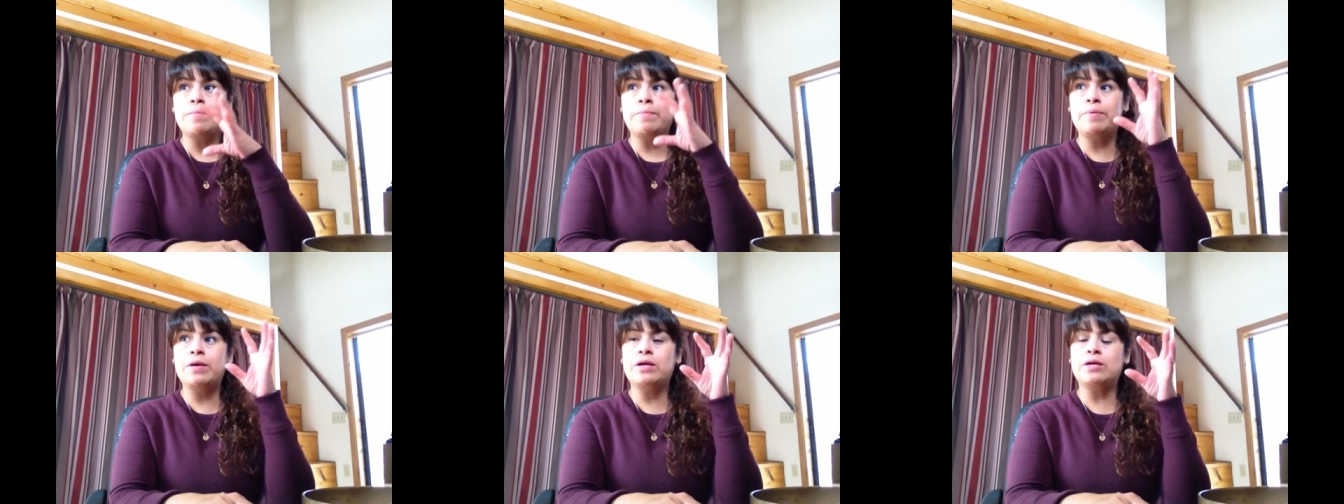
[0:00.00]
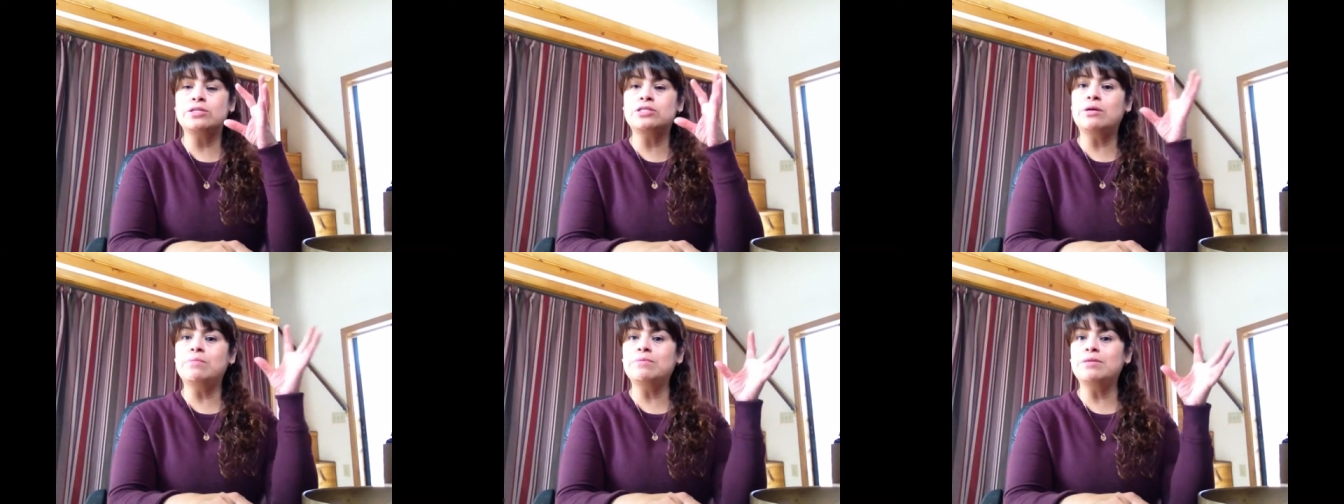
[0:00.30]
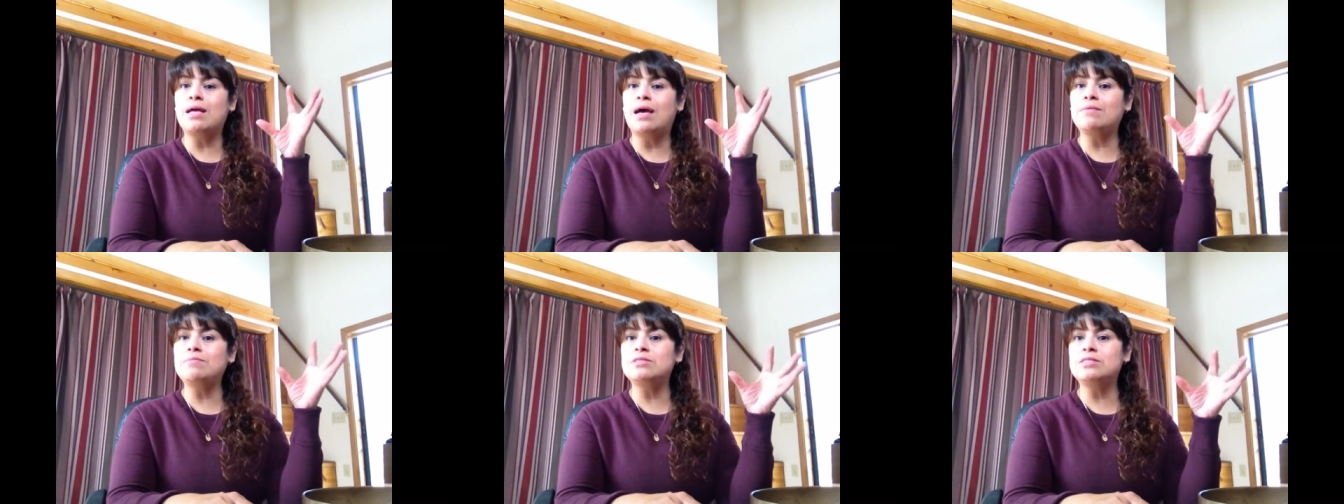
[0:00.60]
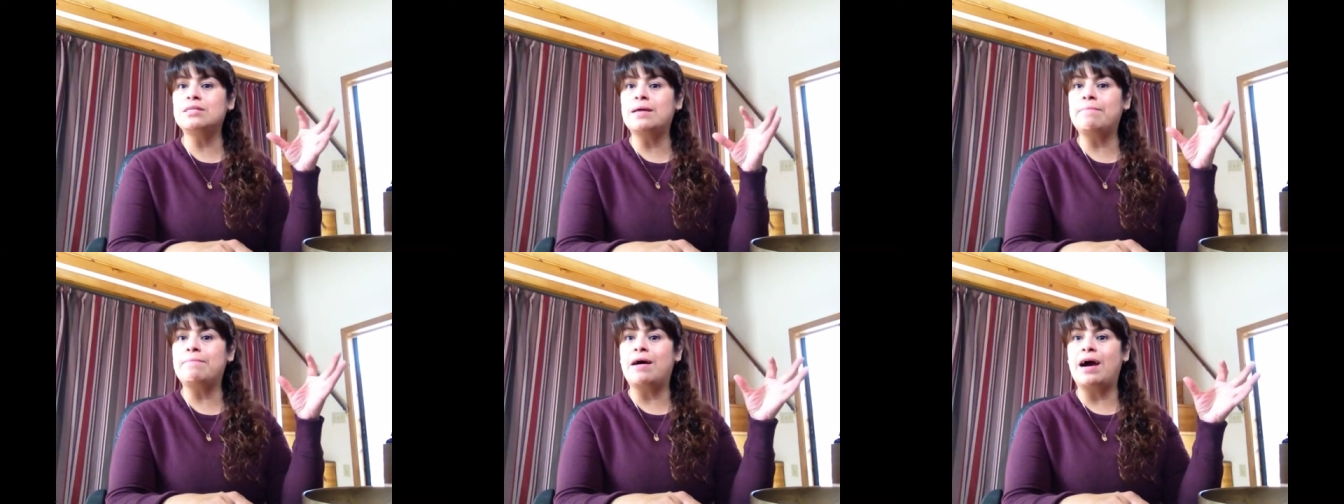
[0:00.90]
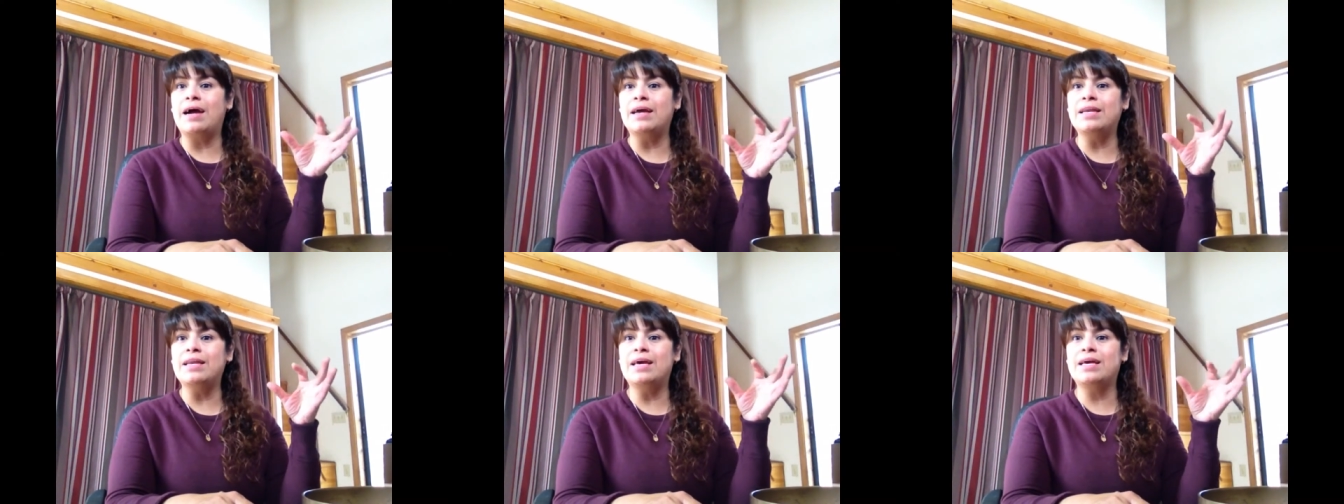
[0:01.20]
because sometimes the
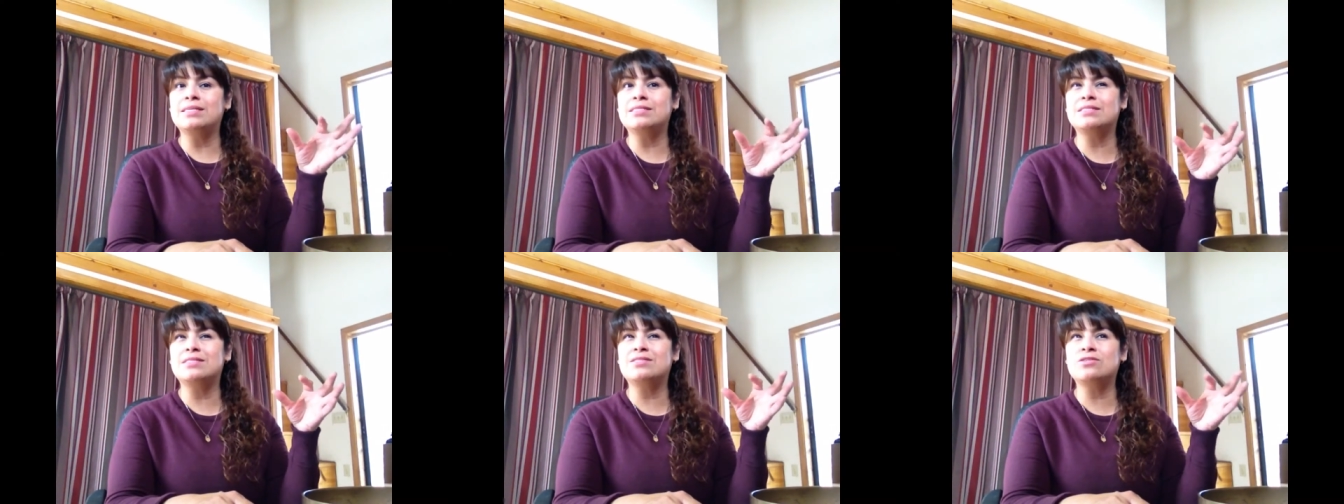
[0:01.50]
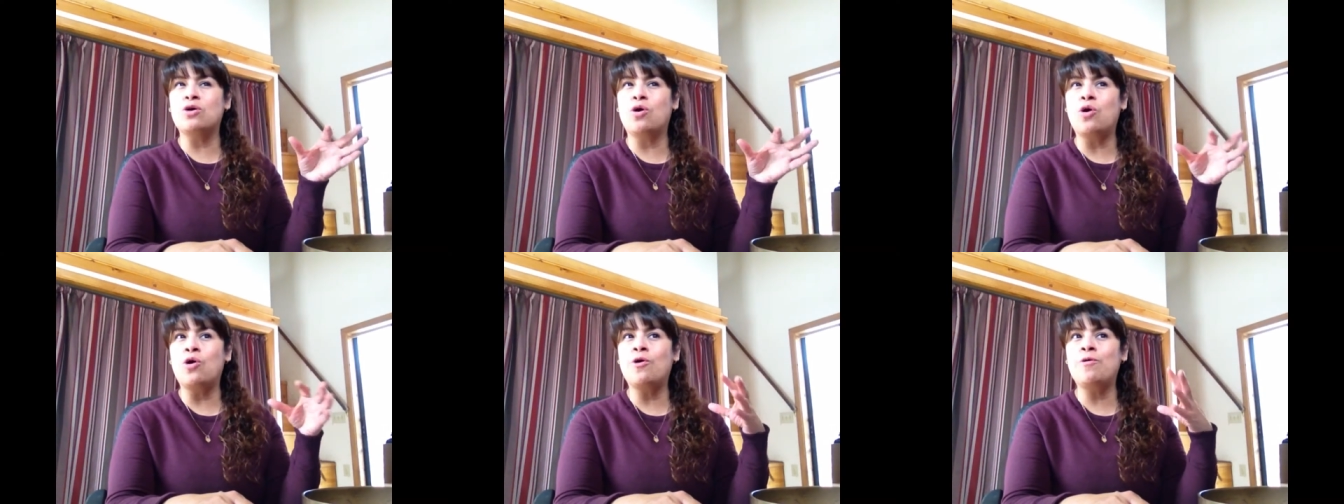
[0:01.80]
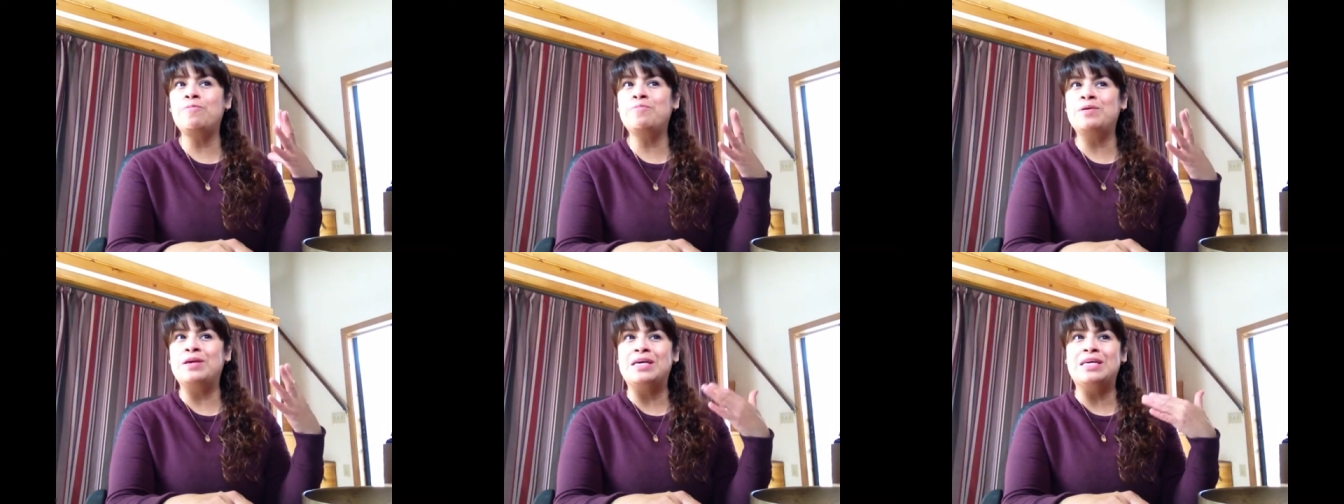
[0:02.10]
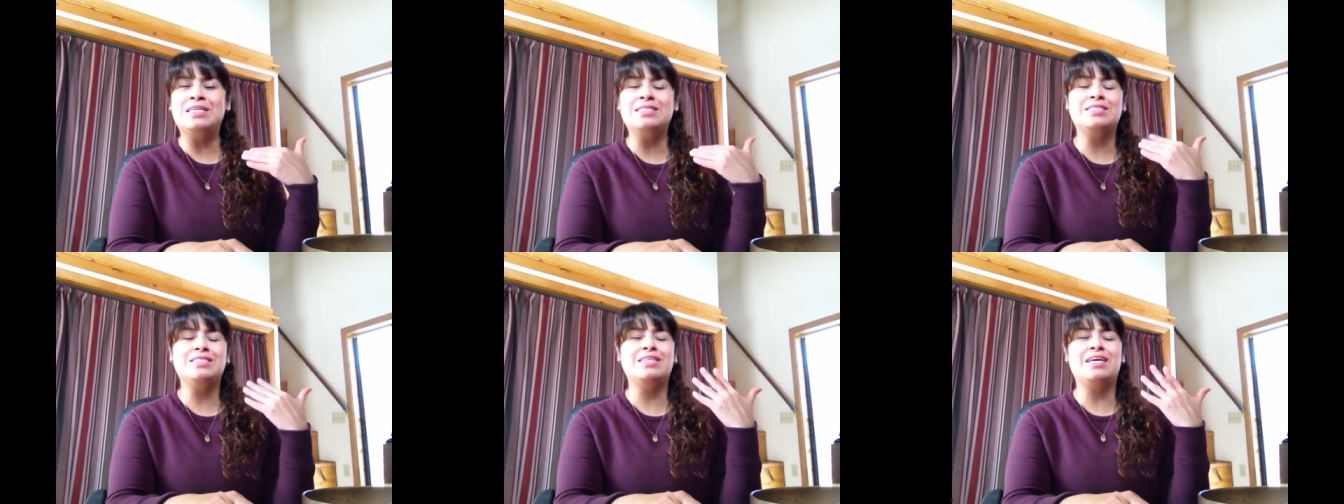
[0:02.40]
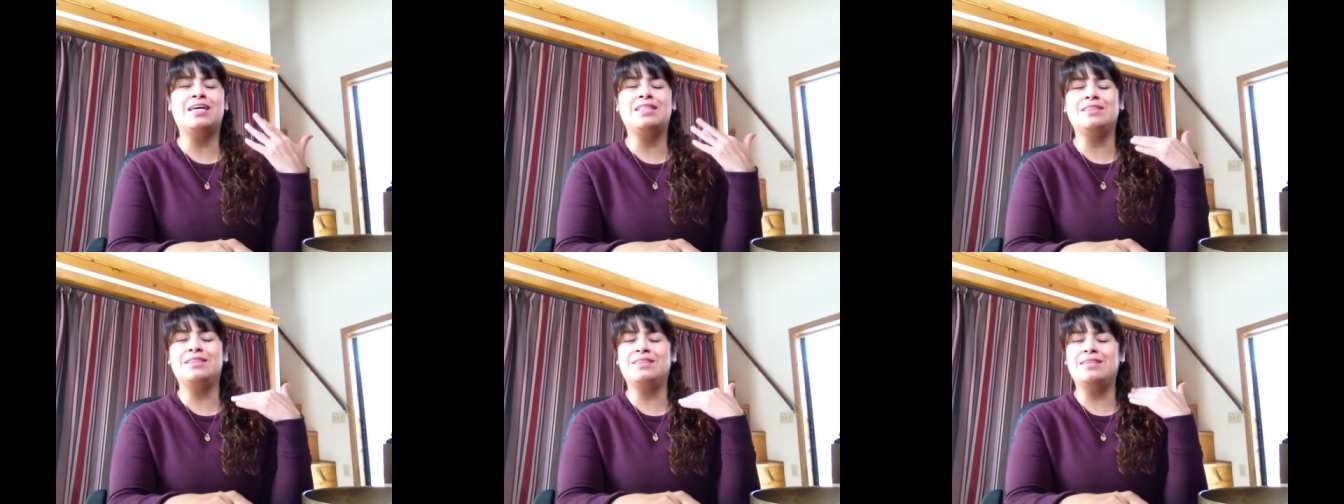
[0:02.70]
mind is so
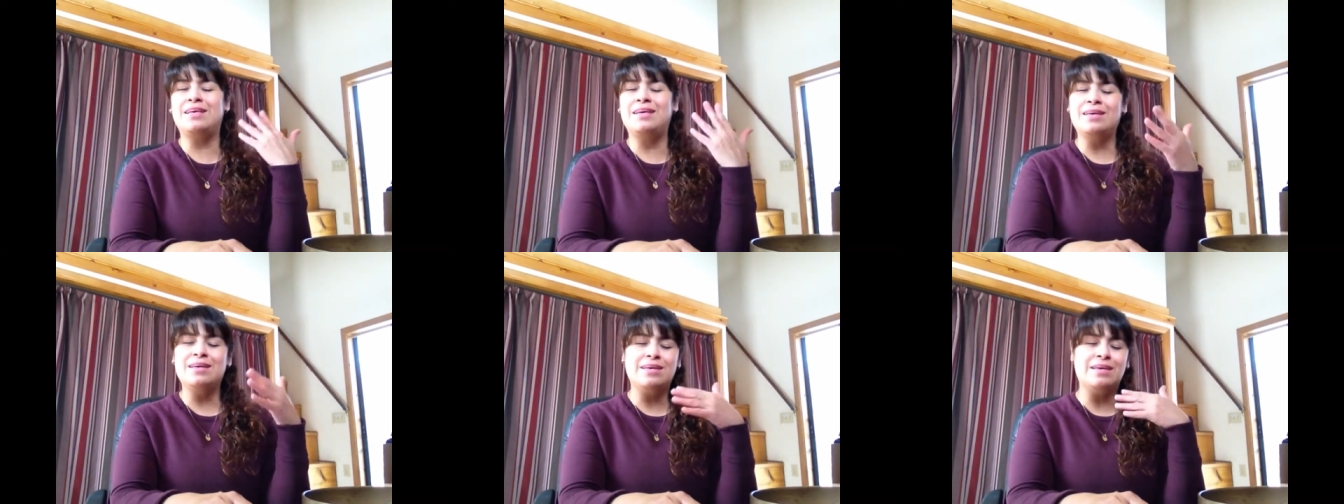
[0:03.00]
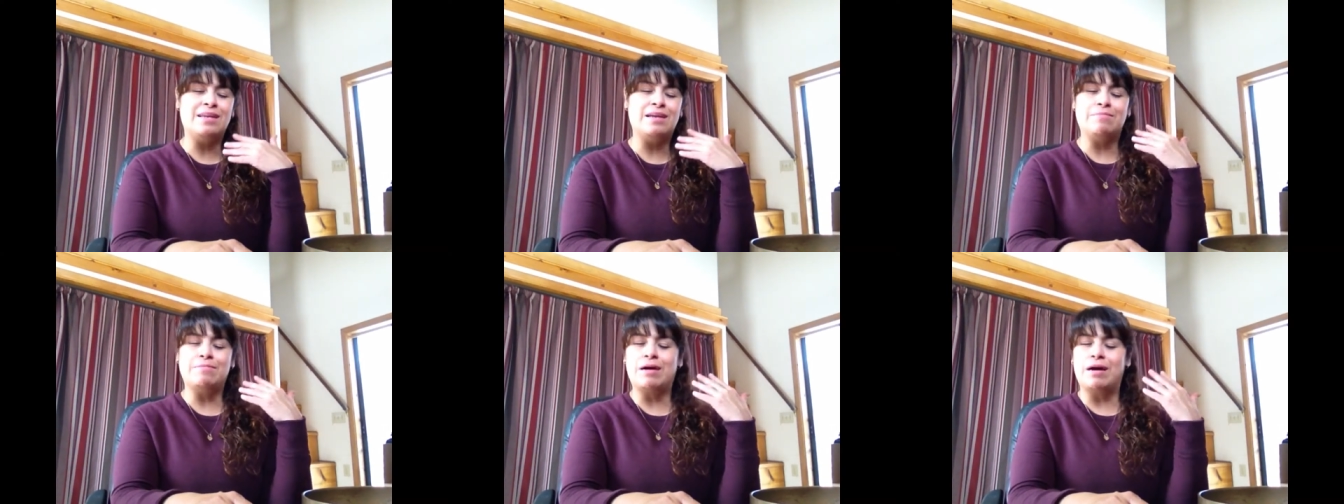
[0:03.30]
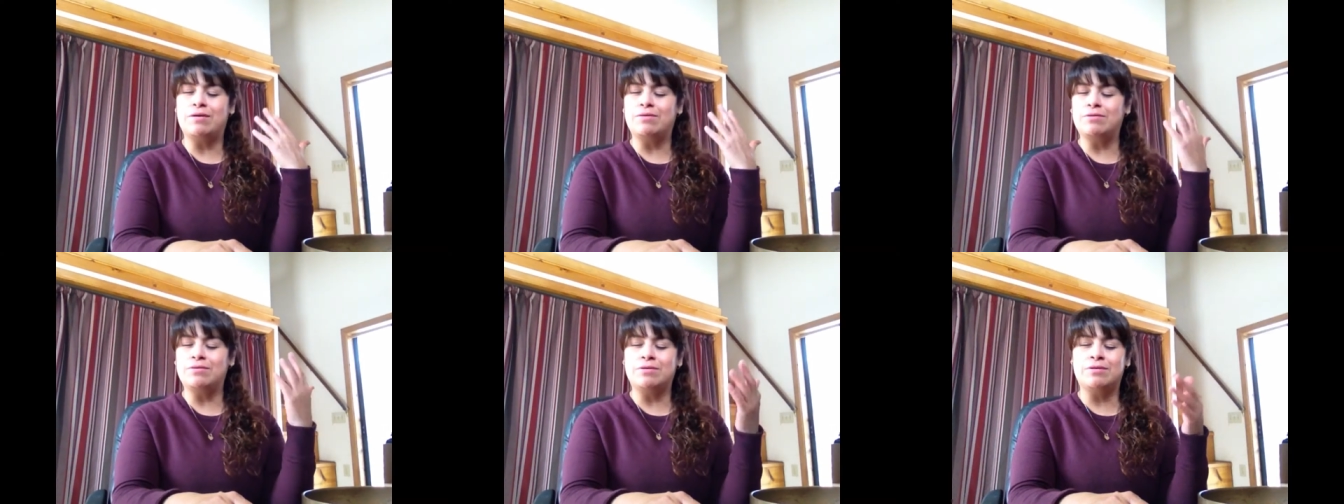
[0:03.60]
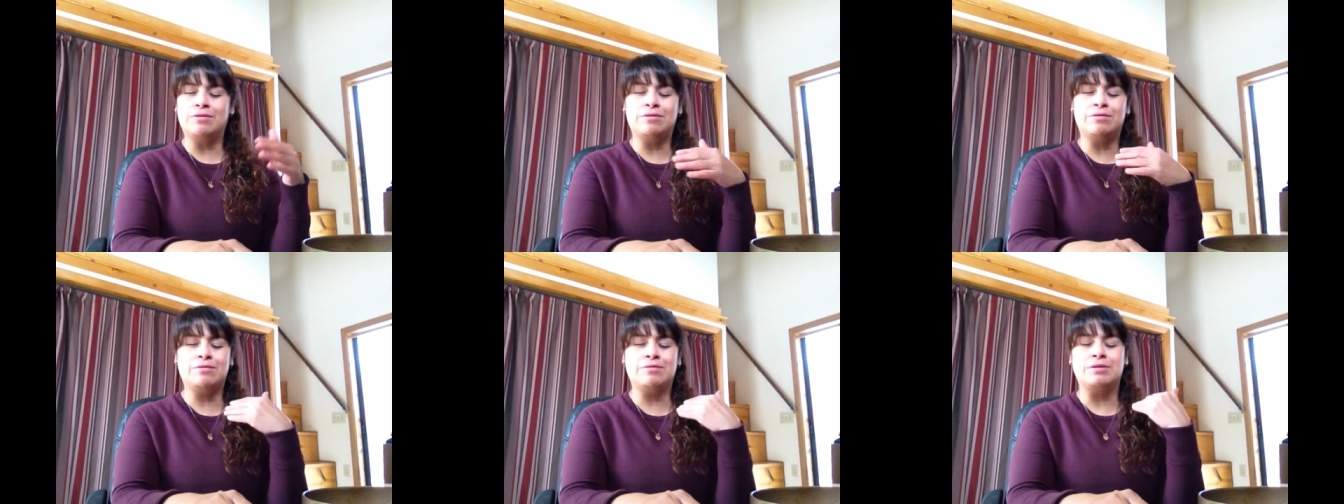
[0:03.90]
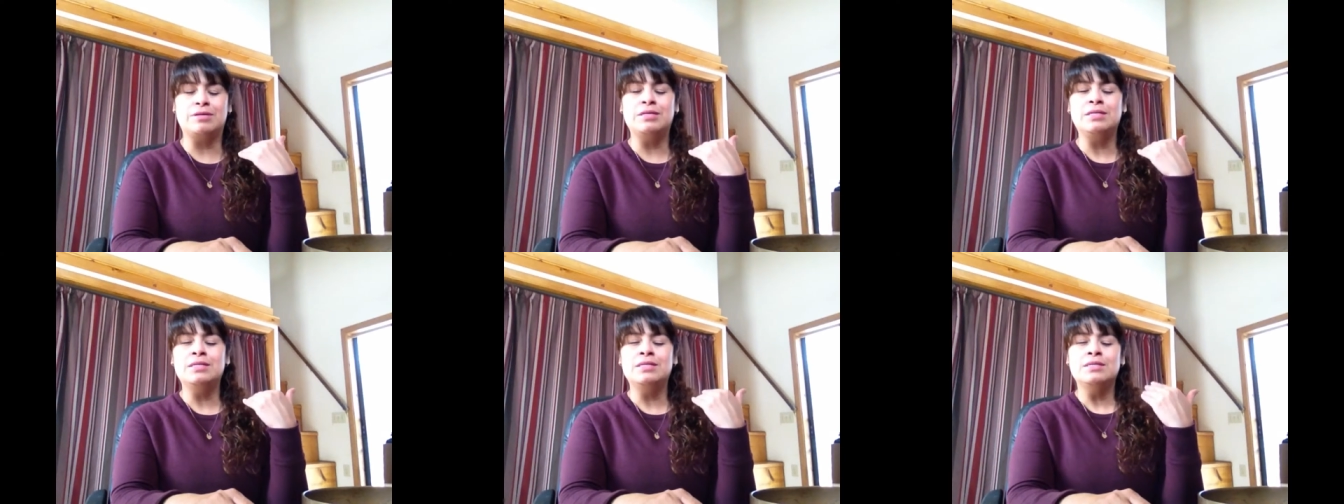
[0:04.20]
busy and thinking about,